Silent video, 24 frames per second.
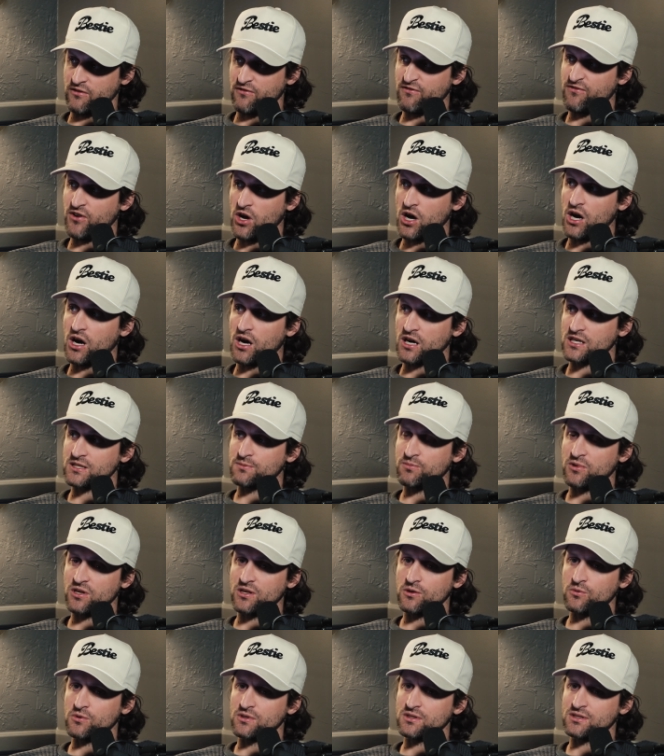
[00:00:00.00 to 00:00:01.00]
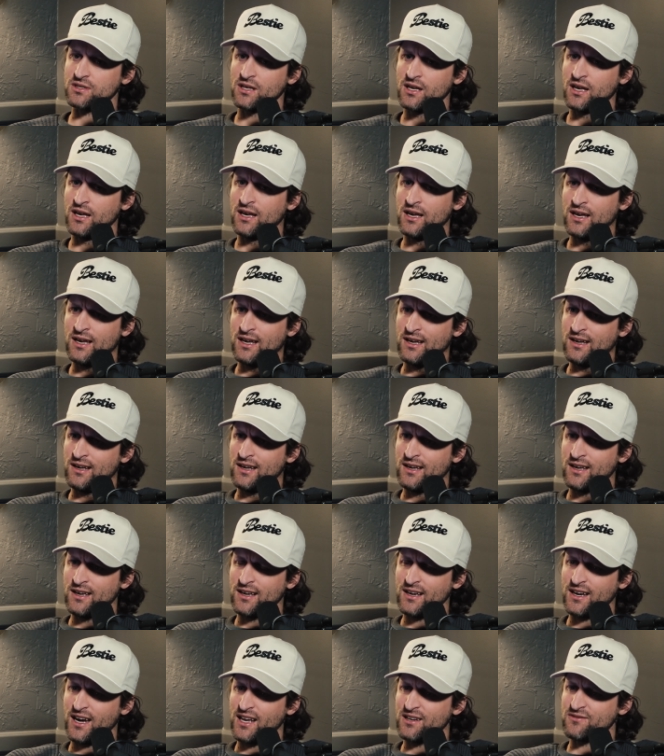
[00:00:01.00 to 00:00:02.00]
Fox, but it was
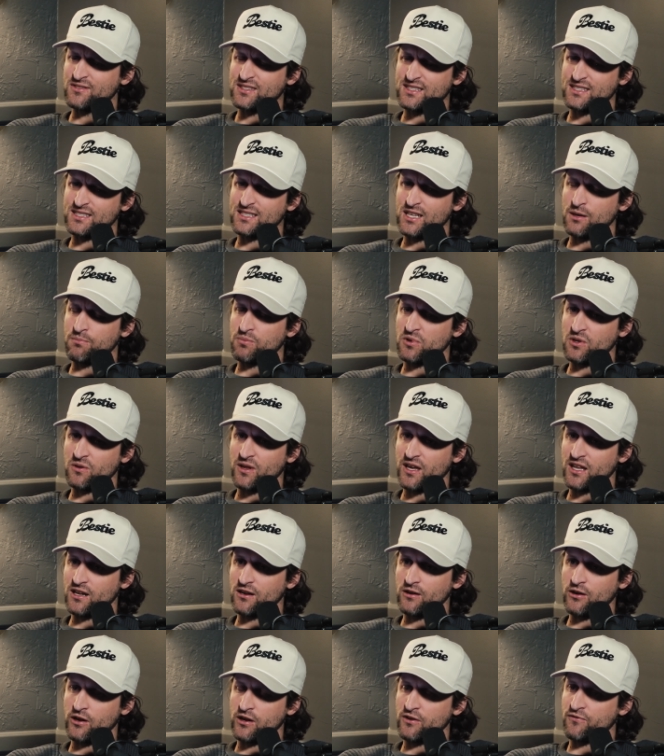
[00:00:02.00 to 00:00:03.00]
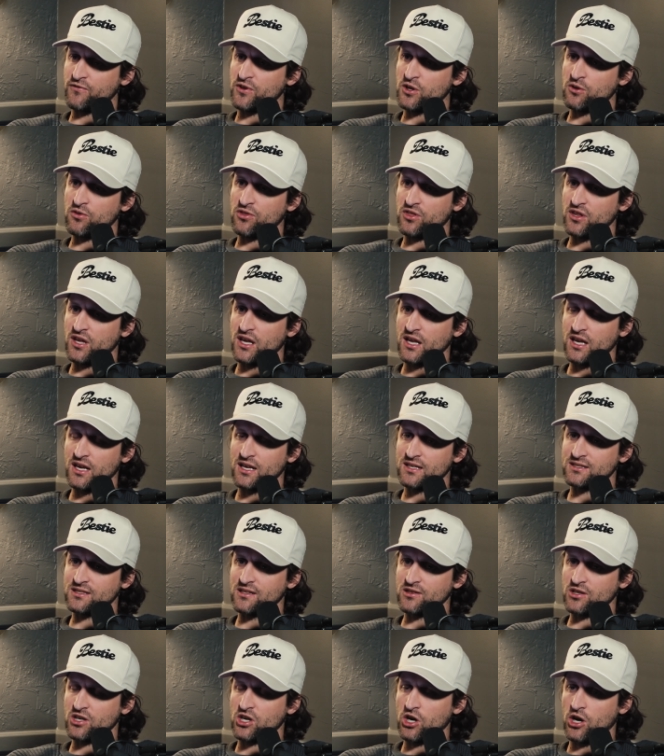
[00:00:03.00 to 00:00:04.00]
kind of stipulated on a few
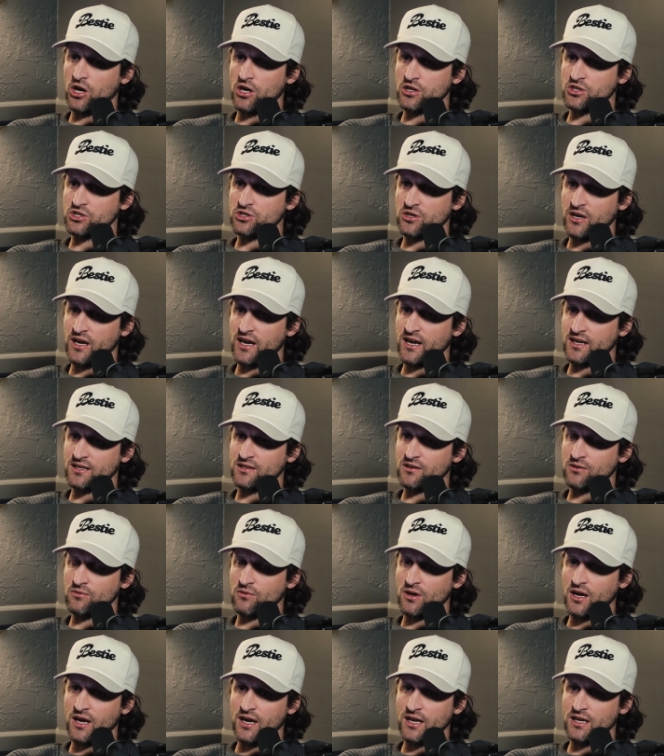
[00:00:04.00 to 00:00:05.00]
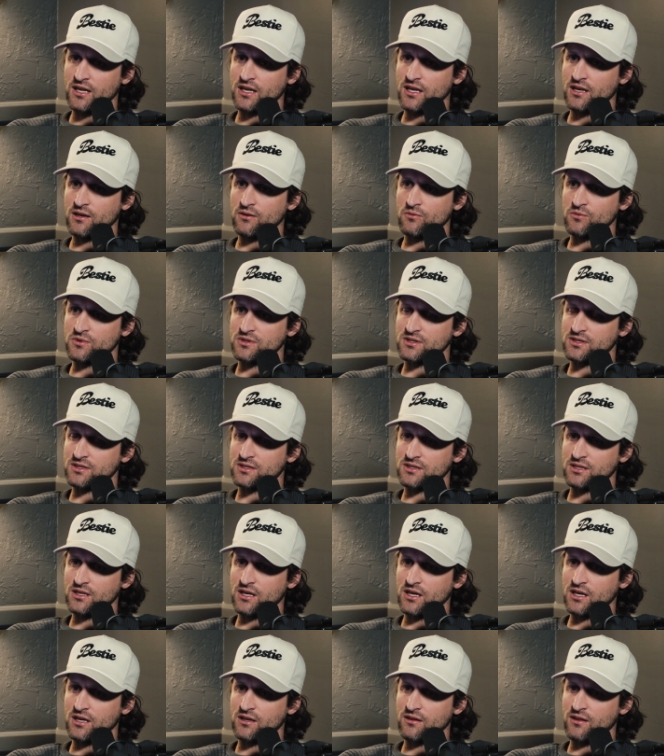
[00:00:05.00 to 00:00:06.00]
things, and the contract in writing was
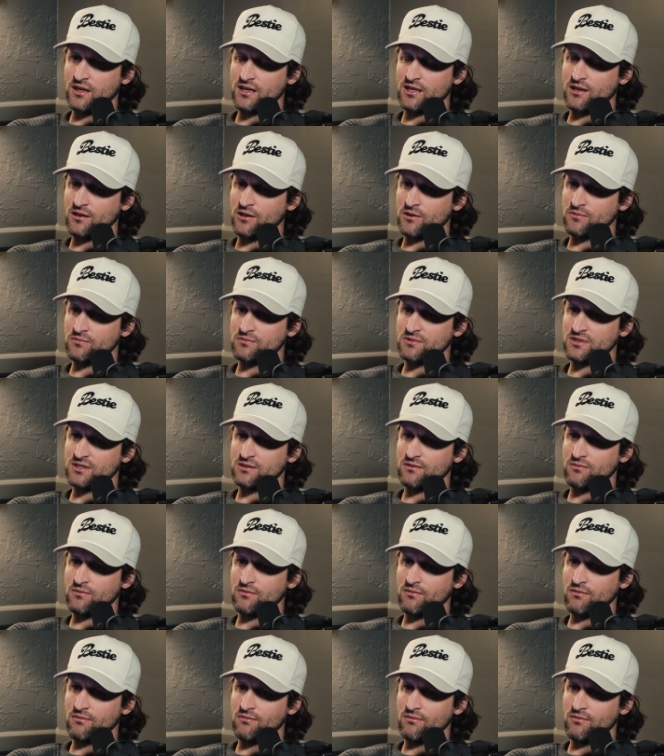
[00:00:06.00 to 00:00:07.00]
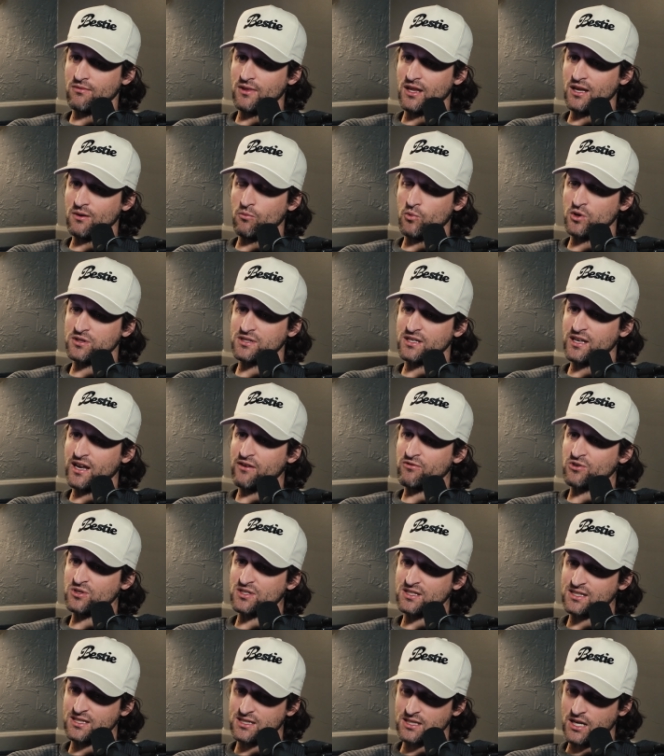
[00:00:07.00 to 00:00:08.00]
it was never
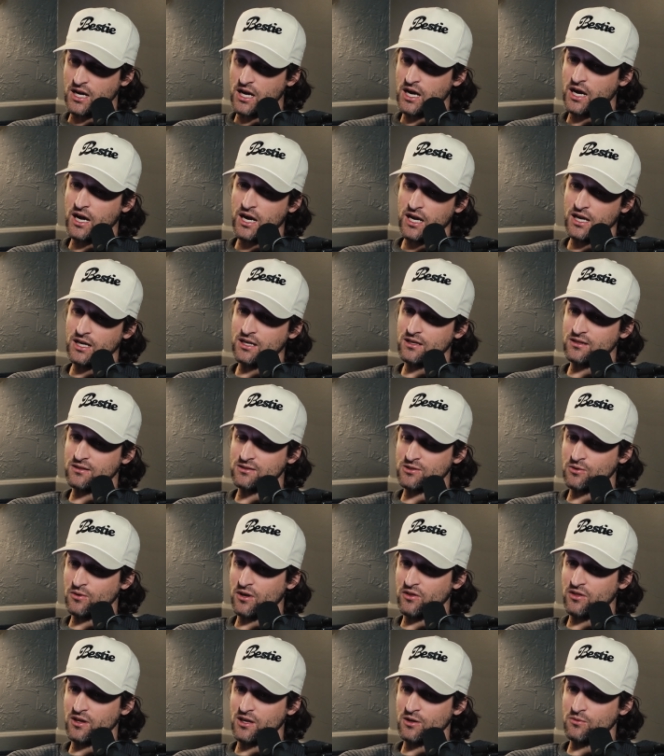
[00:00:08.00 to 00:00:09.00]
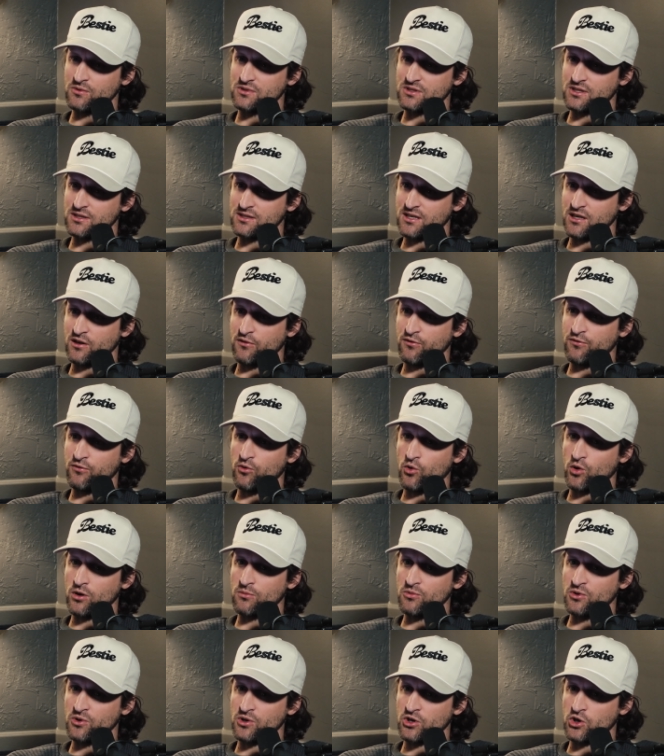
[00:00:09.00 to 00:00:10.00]
signed. So I think it was just like a
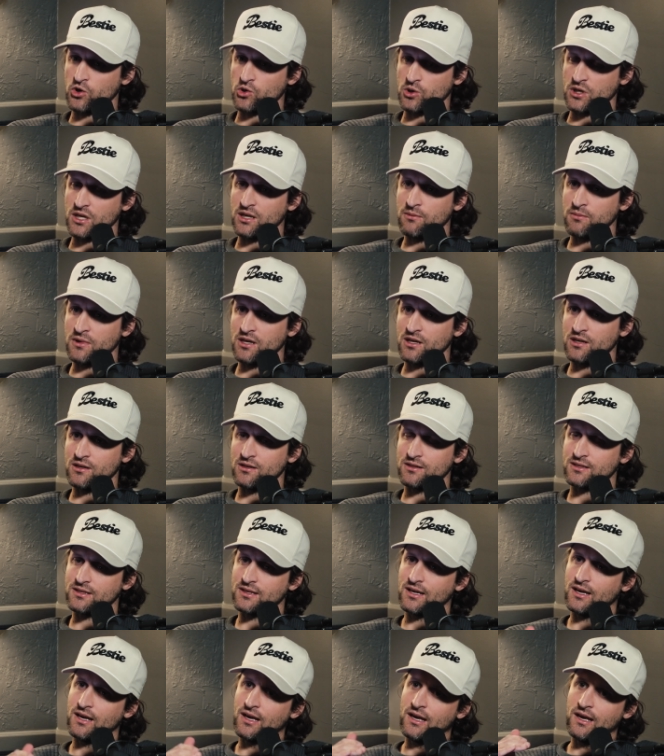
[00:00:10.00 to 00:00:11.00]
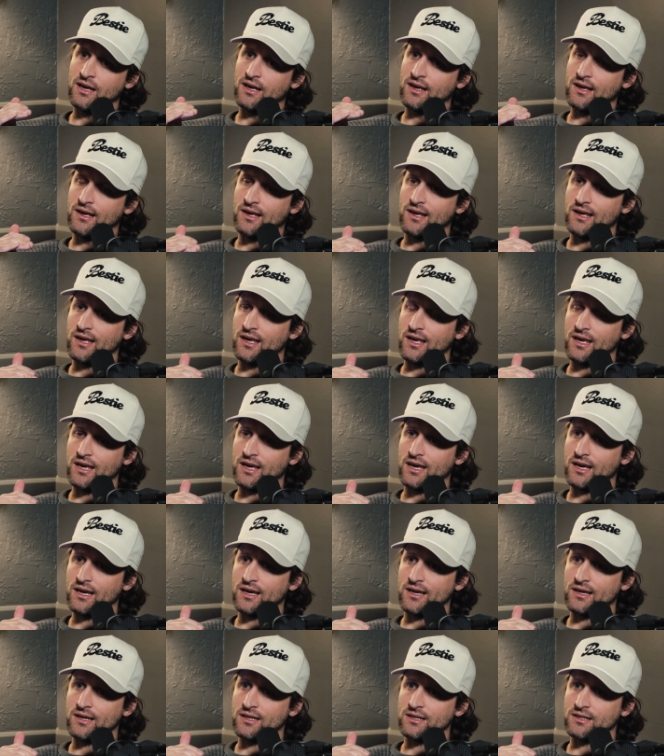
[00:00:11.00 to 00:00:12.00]
formal agreement,
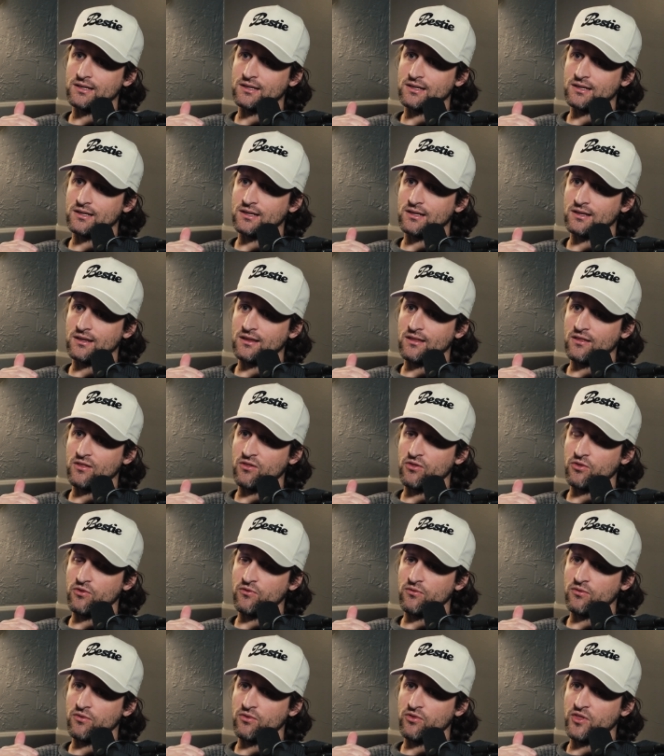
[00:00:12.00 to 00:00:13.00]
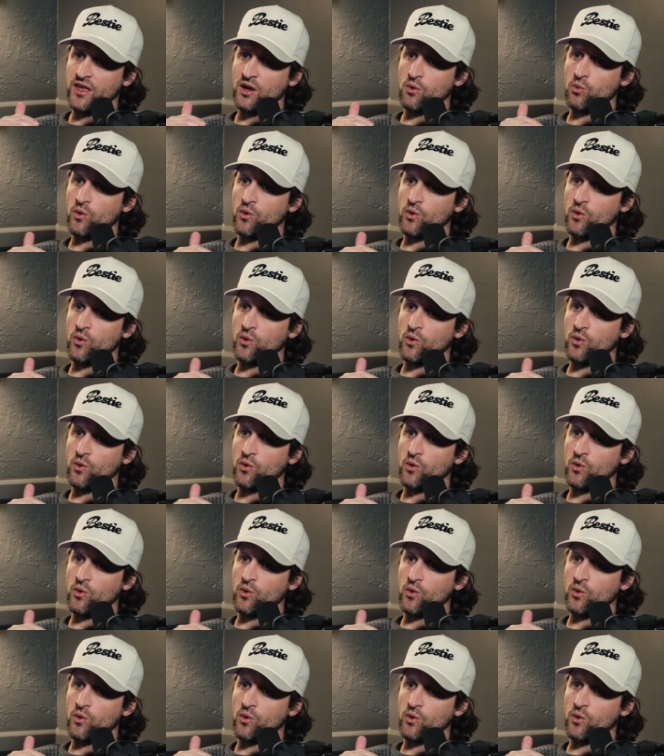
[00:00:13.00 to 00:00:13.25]
and they